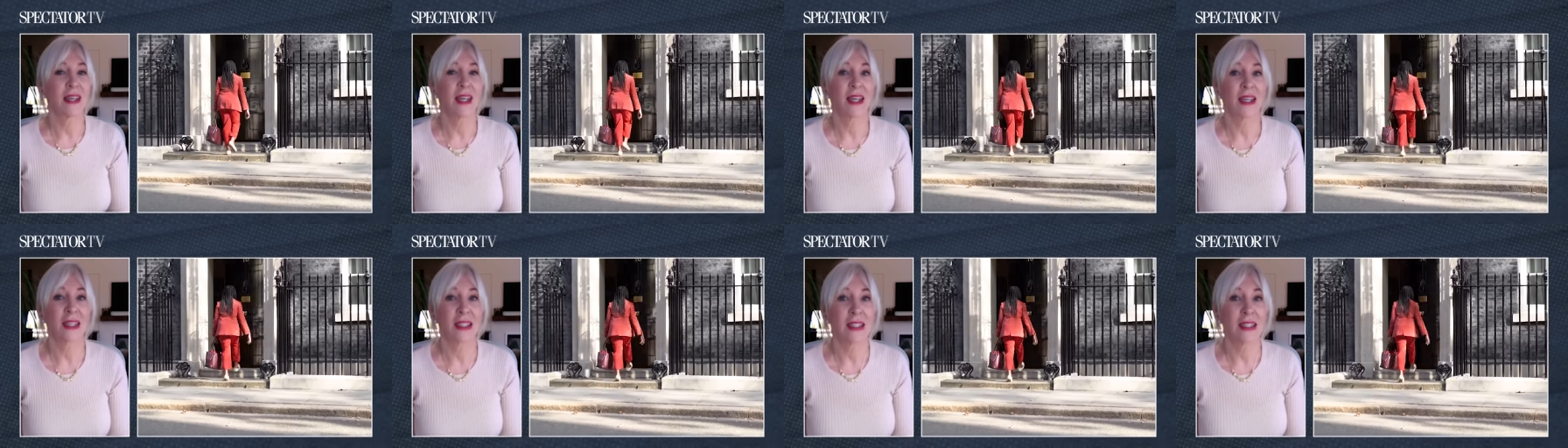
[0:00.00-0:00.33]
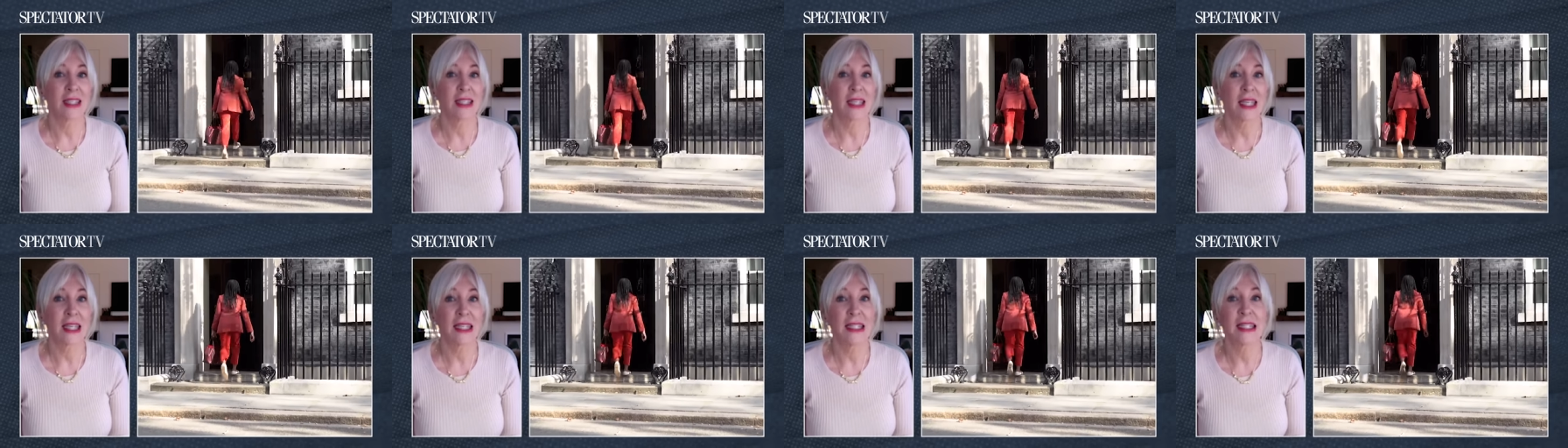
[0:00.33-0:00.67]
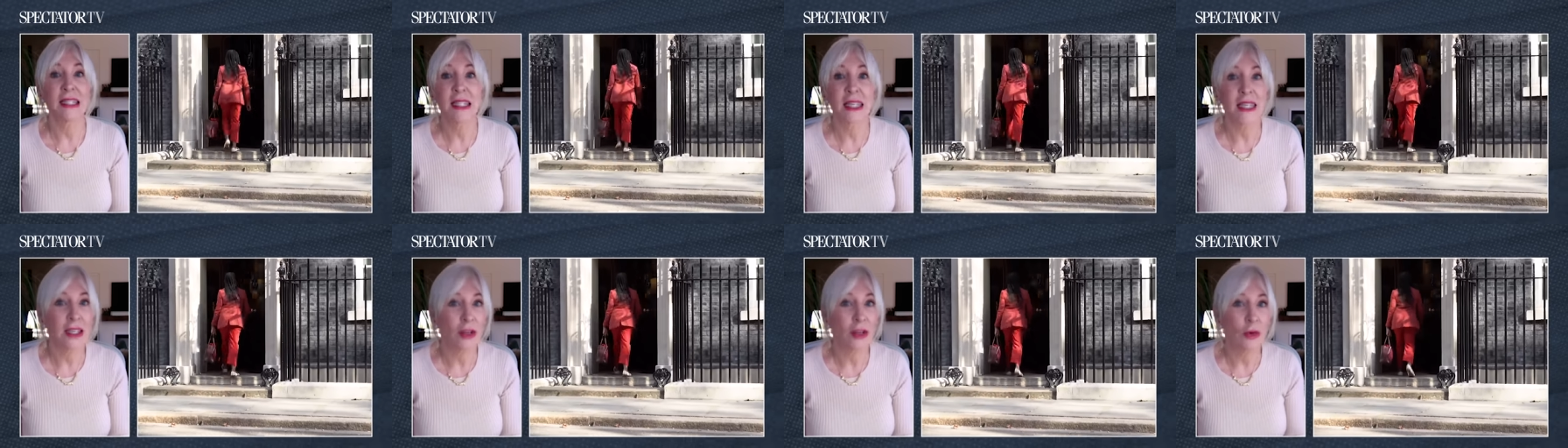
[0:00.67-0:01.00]
And they
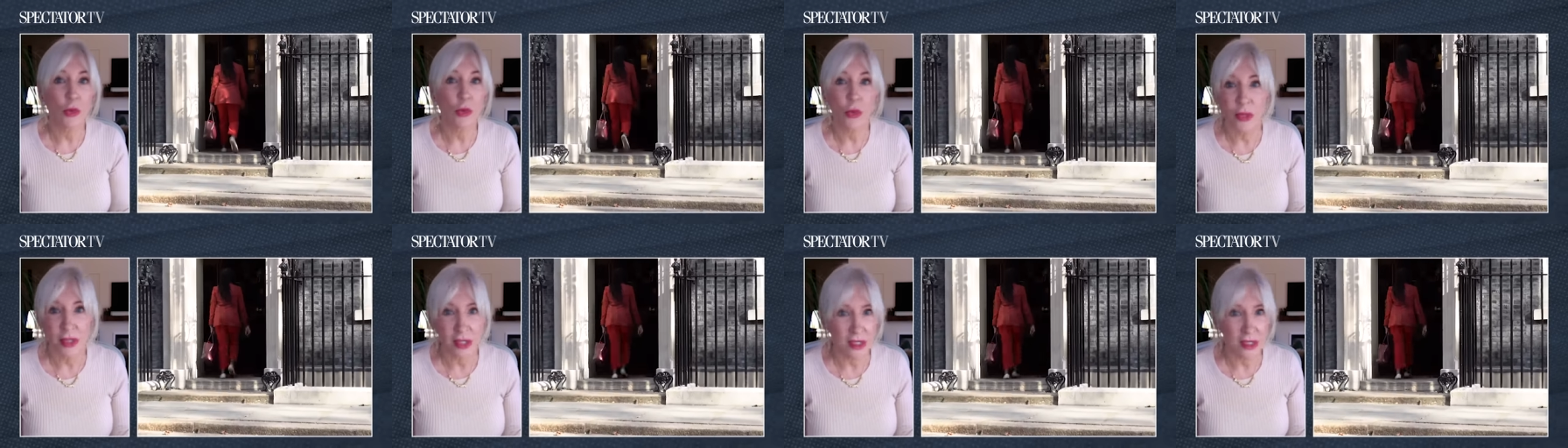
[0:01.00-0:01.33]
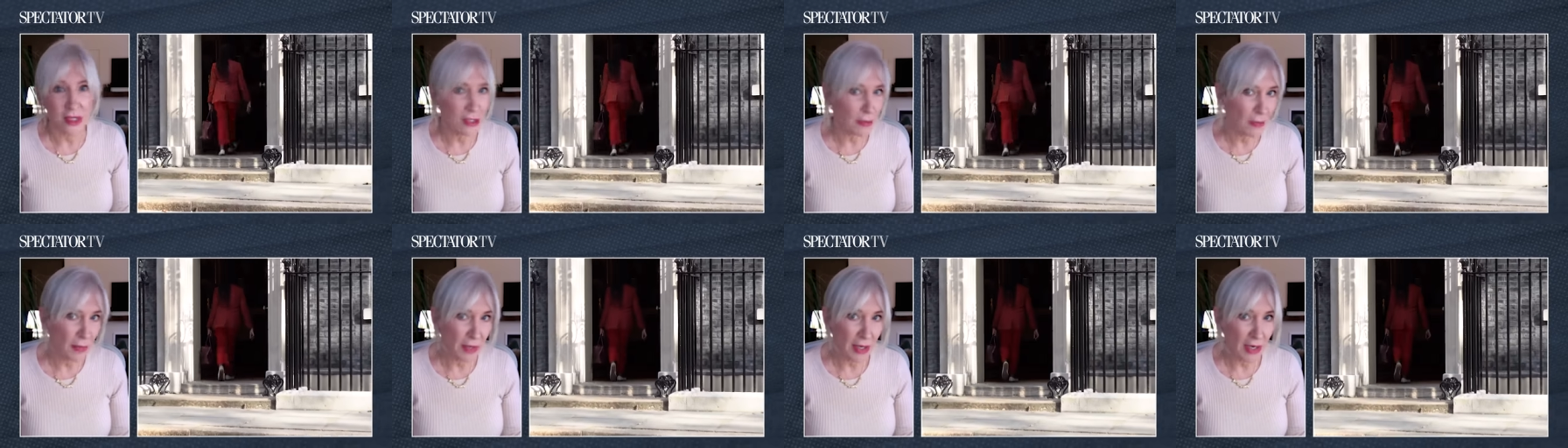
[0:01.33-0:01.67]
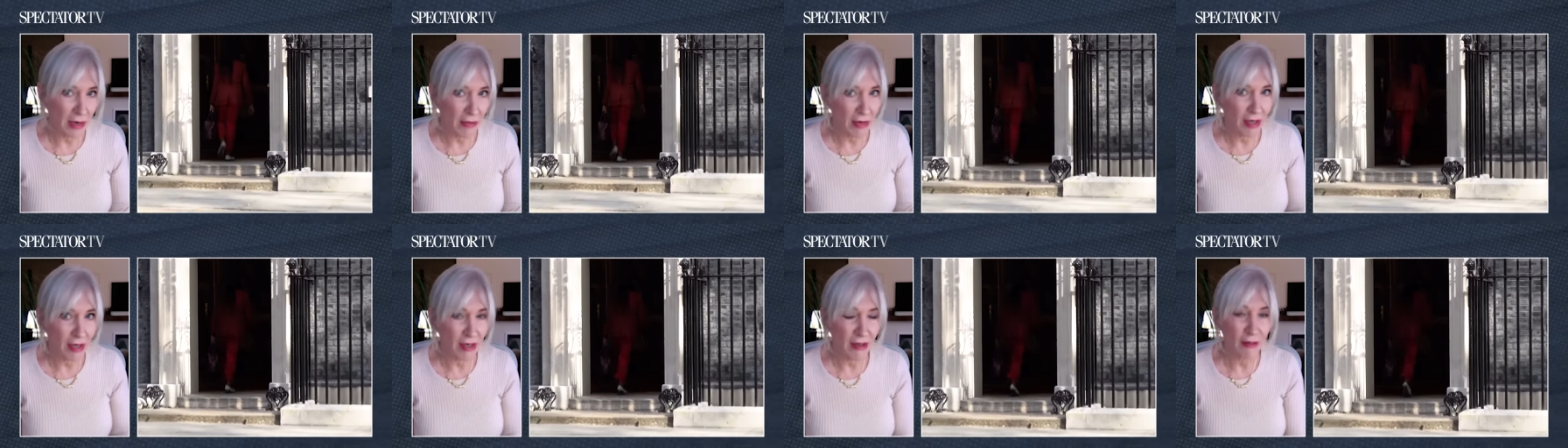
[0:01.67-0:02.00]
see it all
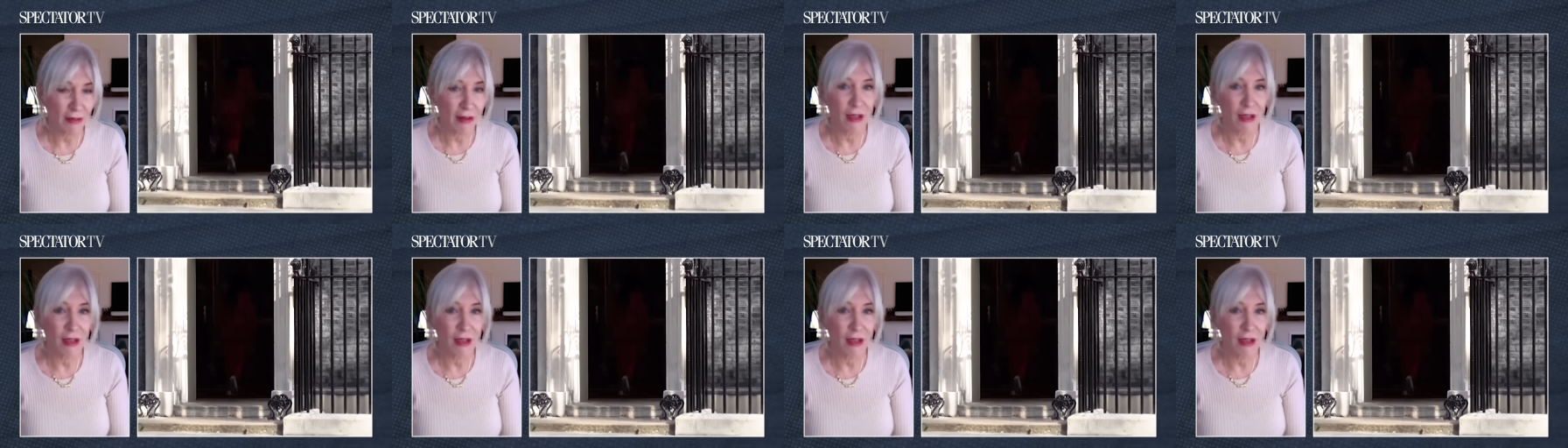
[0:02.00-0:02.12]
disappearing